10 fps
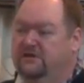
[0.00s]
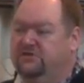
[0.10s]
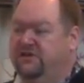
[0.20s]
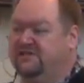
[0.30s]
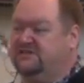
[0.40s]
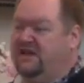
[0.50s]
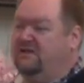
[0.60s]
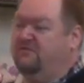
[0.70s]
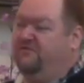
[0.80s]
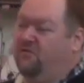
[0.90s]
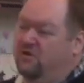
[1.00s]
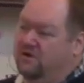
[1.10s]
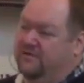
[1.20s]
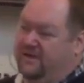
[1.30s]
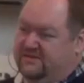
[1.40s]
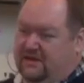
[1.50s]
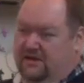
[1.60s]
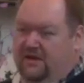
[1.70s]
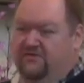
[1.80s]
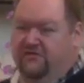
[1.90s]
So they could stand before the
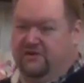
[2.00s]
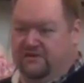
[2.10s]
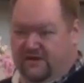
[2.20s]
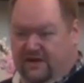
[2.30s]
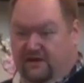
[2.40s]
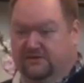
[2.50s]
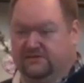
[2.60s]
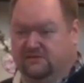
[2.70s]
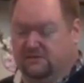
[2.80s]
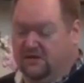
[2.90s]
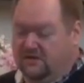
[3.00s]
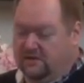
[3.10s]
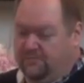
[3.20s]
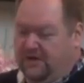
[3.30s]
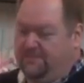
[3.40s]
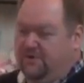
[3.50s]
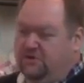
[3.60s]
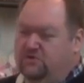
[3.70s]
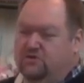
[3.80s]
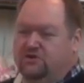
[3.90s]
Sanhedrin, the council, the people
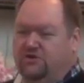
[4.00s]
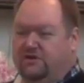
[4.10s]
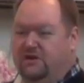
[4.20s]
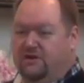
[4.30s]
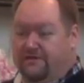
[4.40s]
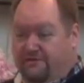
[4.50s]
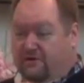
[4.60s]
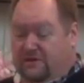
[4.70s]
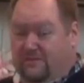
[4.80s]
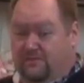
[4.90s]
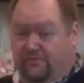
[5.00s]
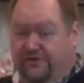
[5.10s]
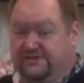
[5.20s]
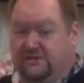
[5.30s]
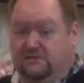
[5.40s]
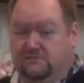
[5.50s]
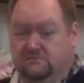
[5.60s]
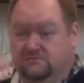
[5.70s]
who could throw them in prison,